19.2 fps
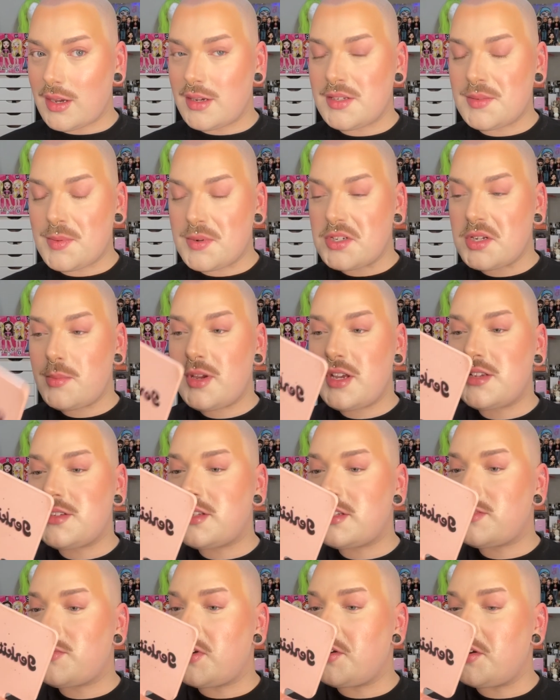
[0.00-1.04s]
especially because
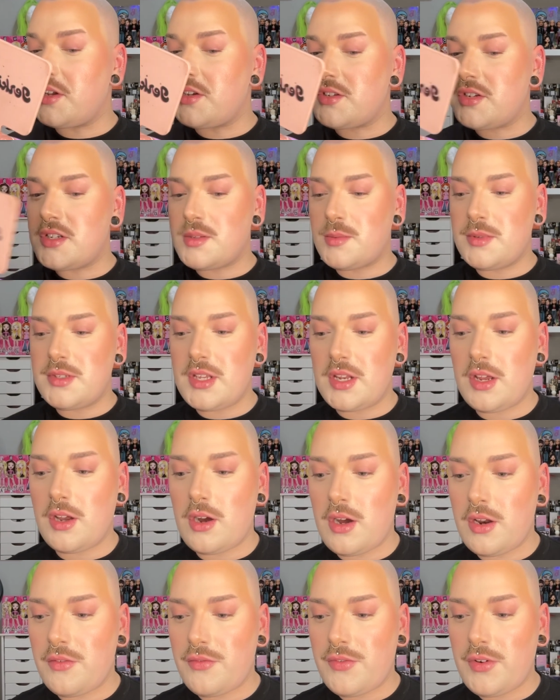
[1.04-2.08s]
this foundation has been sitting
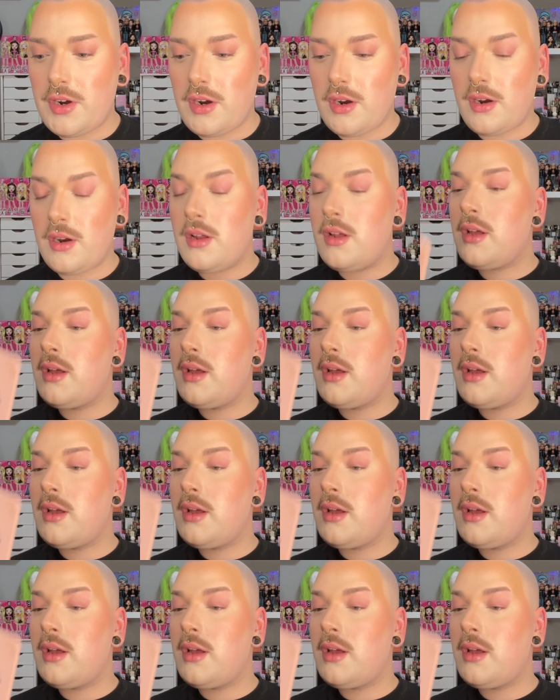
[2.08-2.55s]
on for,